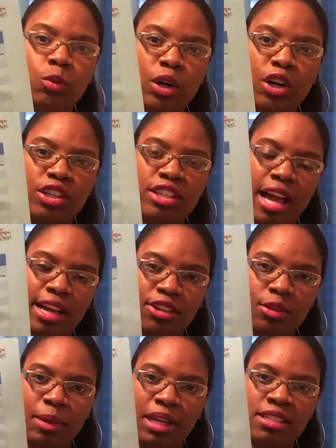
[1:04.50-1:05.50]
Word
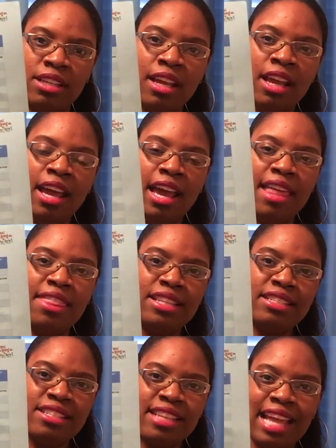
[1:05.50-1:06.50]
document. And
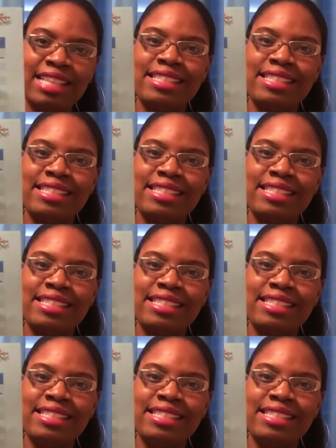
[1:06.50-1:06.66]
this is a